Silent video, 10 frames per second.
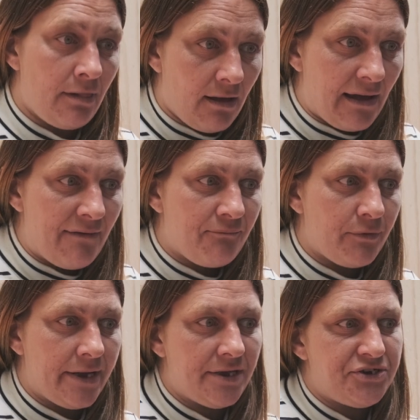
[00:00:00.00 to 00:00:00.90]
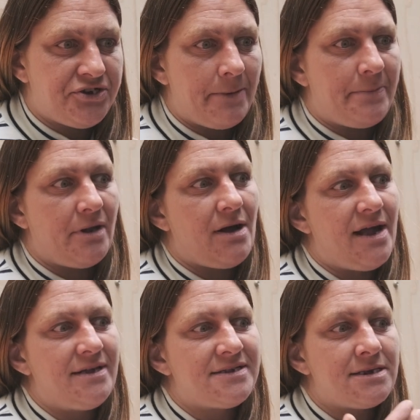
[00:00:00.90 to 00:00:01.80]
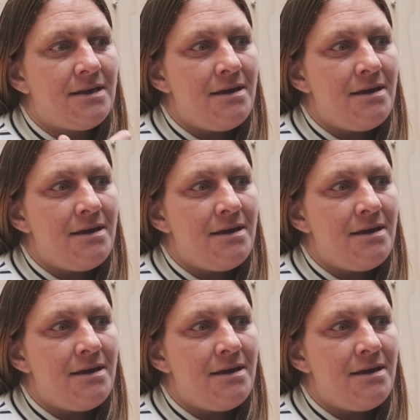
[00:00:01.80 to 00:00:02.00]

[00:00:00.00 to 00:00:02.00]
life, which jeopardized